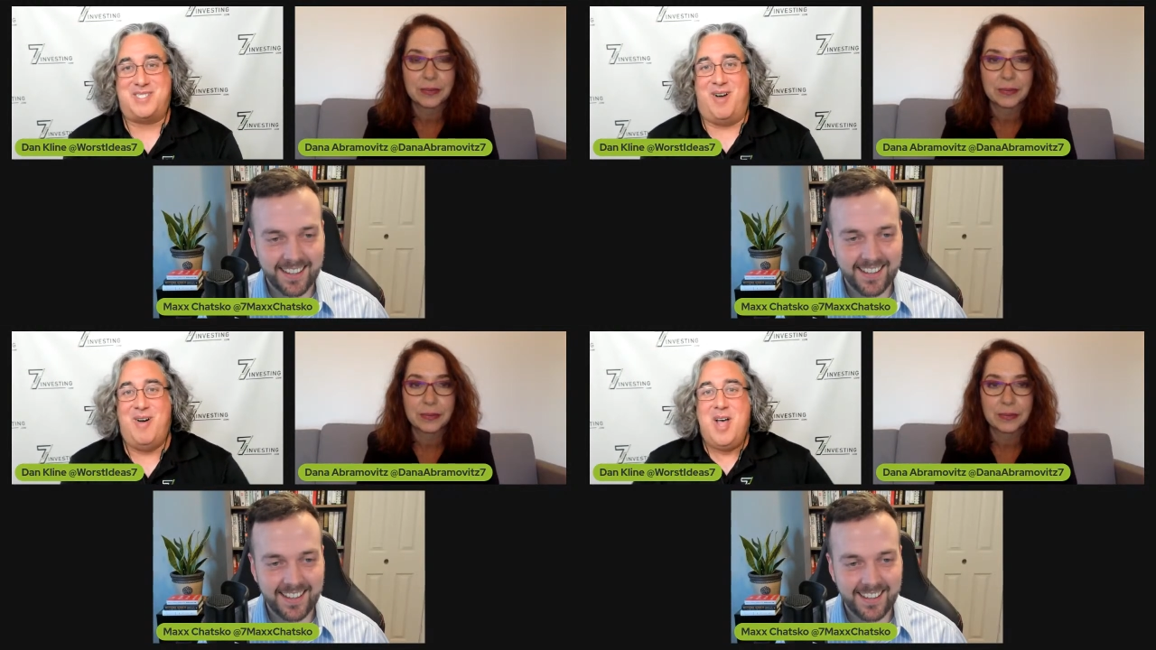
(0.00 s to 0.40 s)

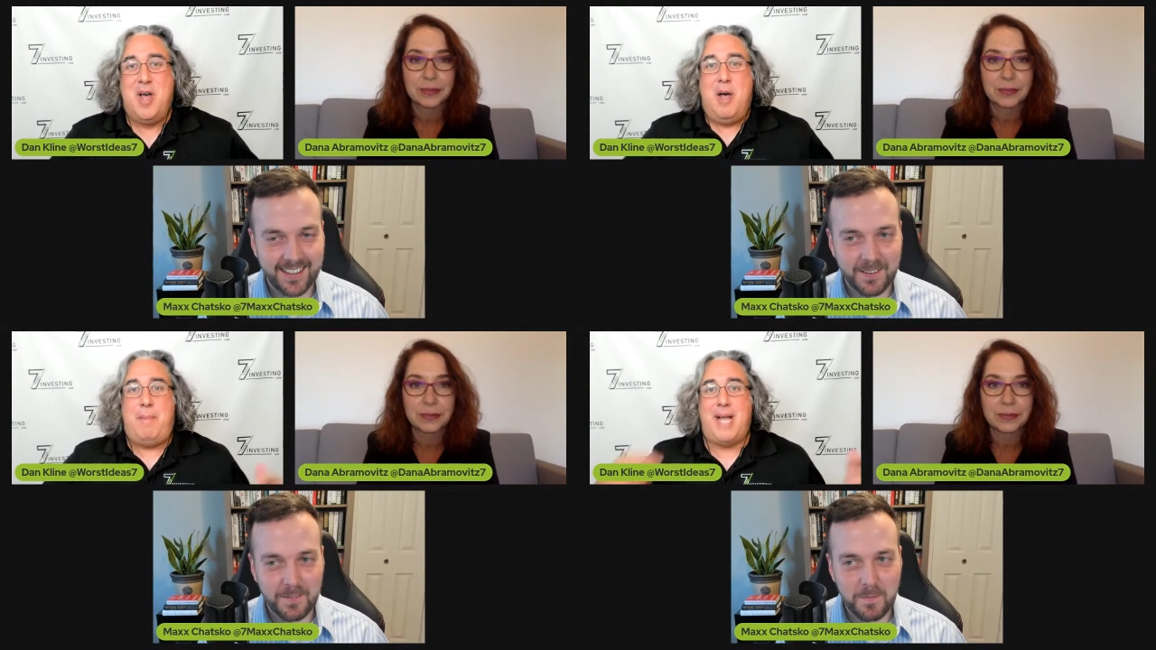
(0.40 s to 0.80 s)
Speaker 1: So
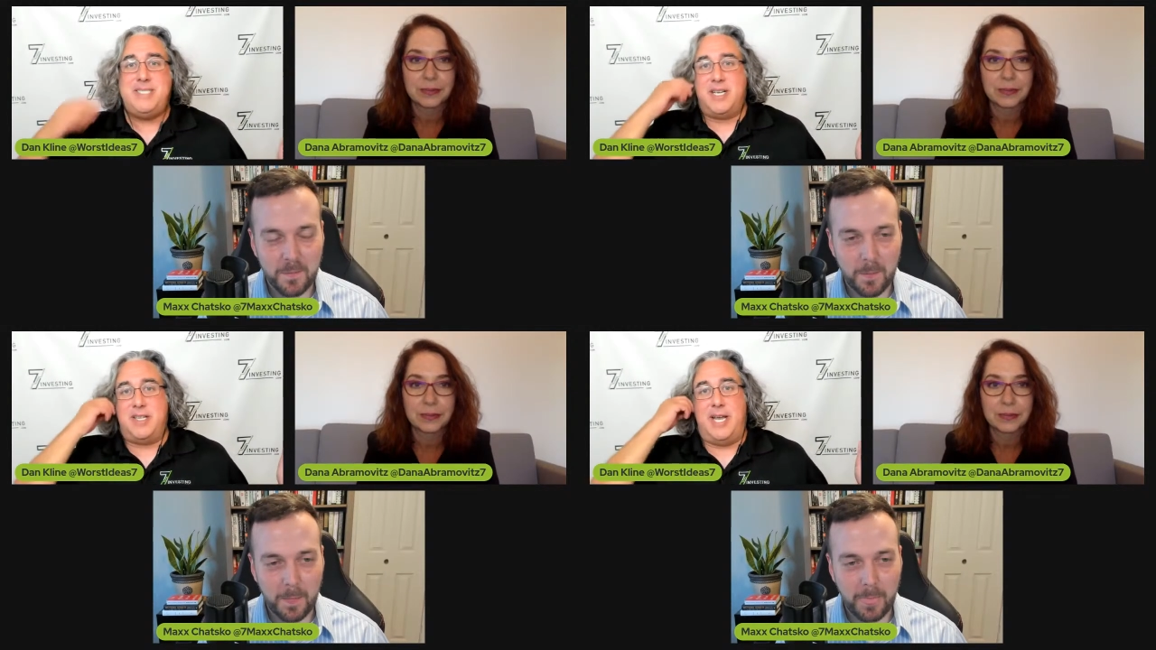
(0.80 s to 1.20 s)

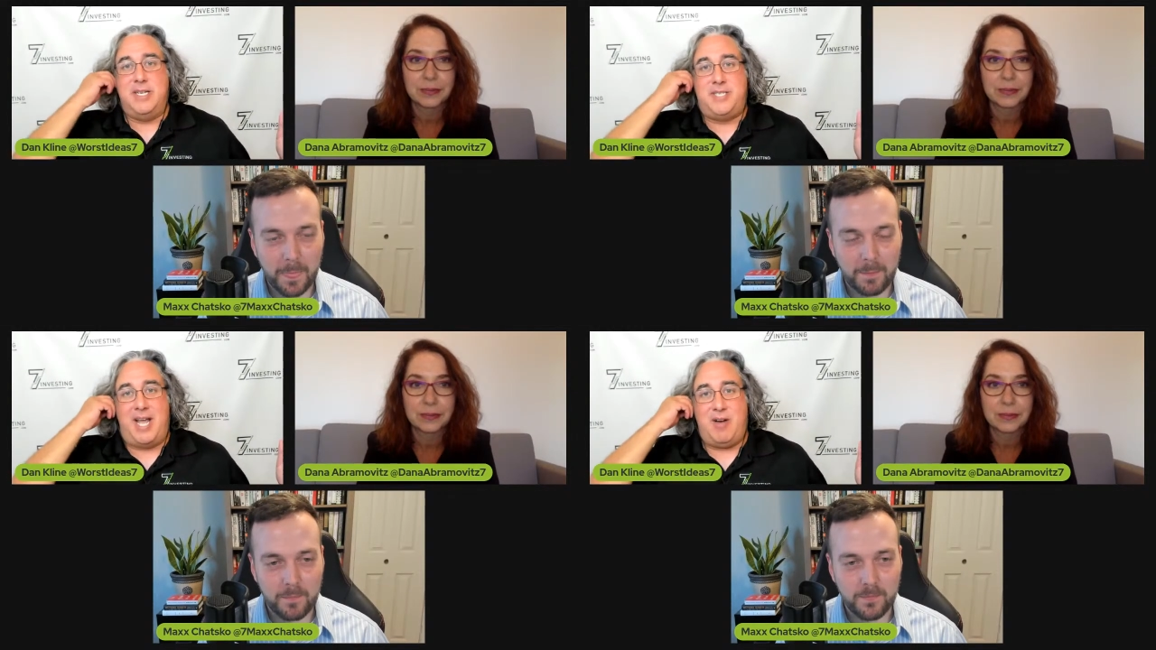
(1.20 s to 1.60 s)
basically,
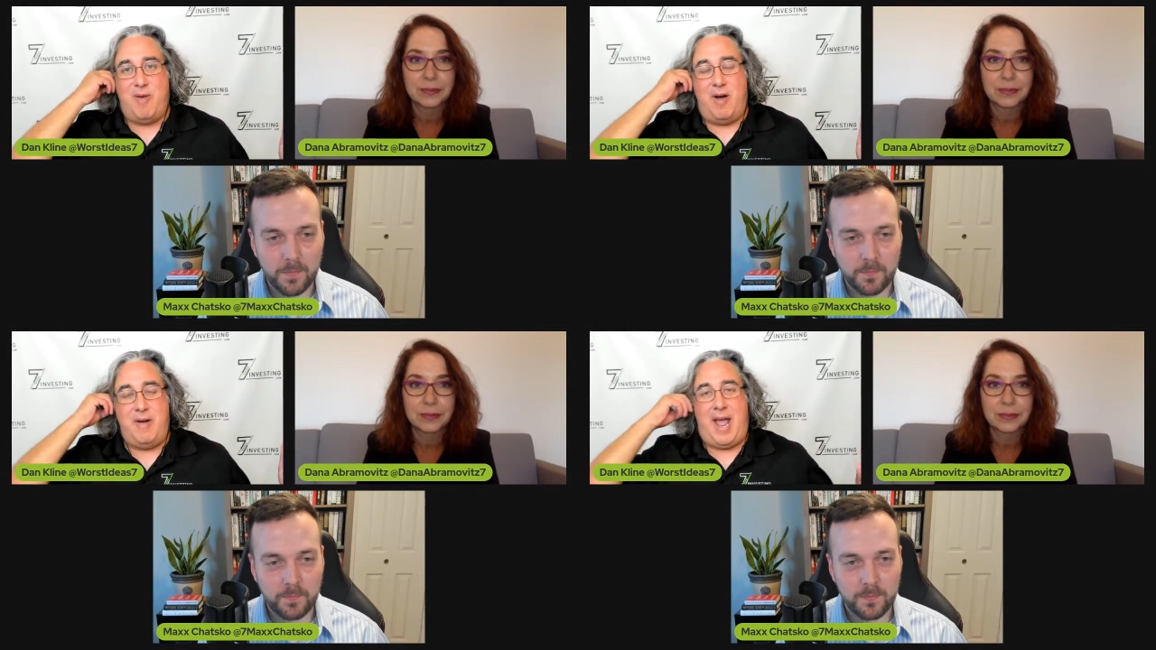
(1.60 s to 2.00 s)
Dana wrote